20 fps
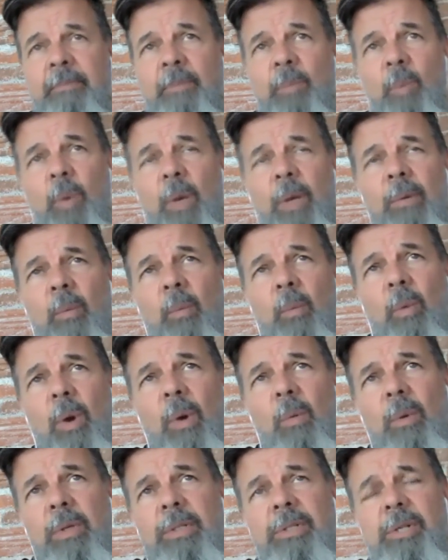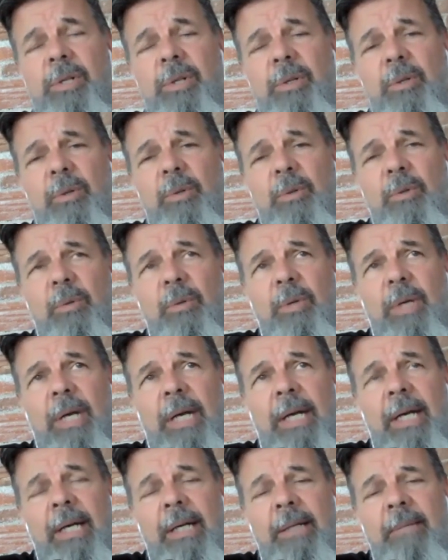what what would you
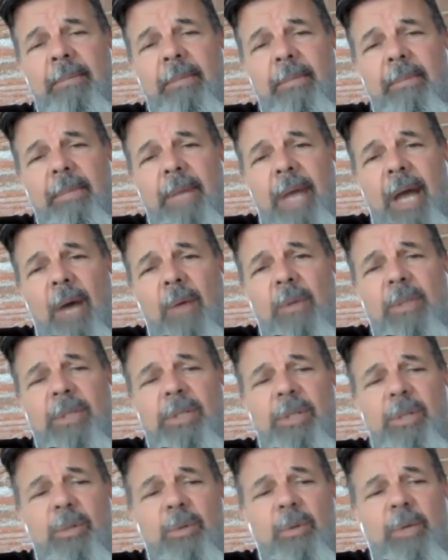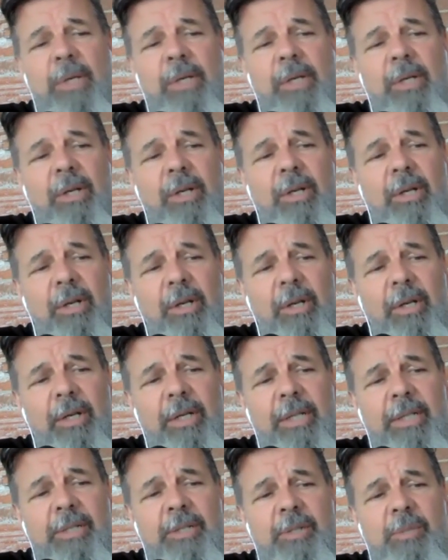uh, how would you
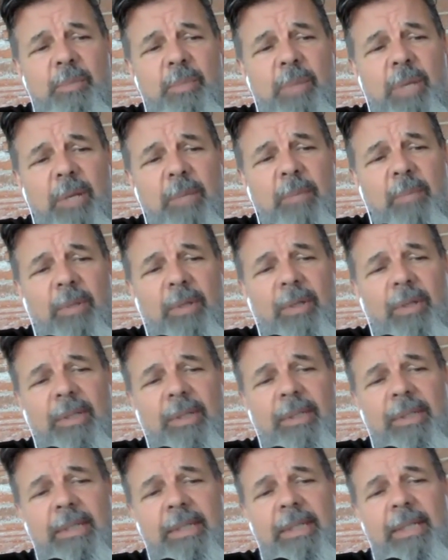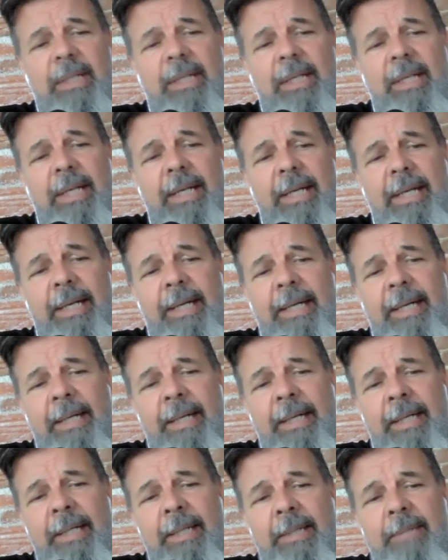encourage people
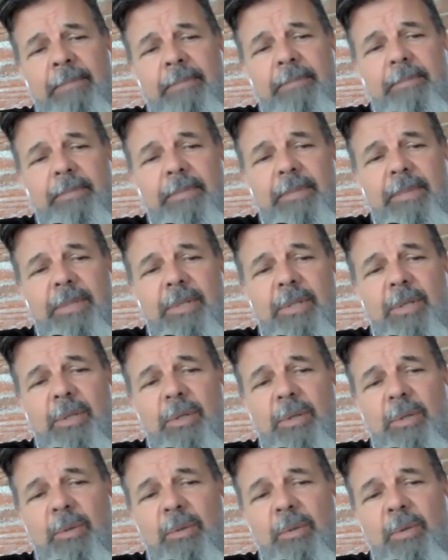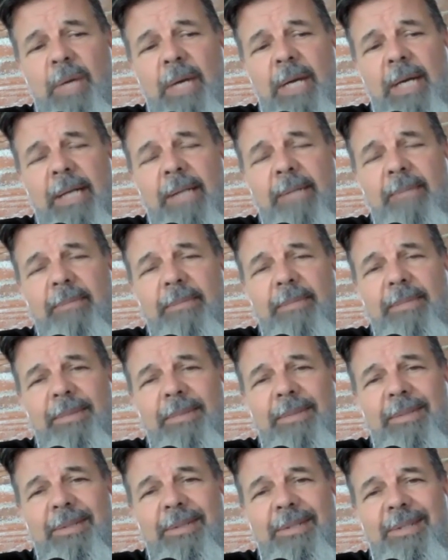uh, to uh,
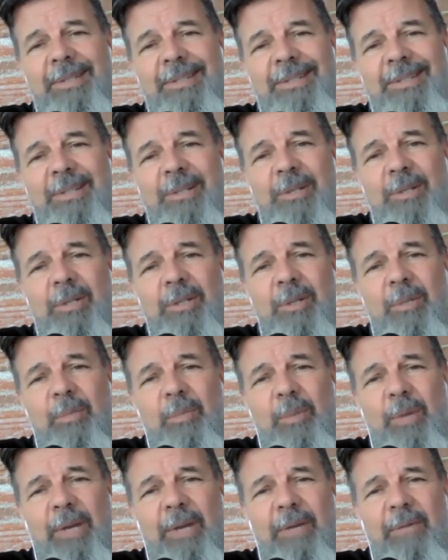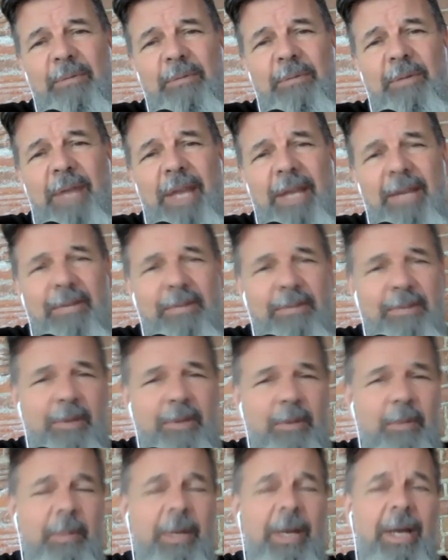to to bring faith
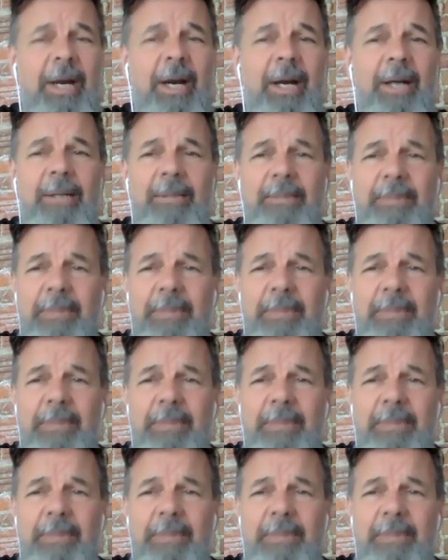to bear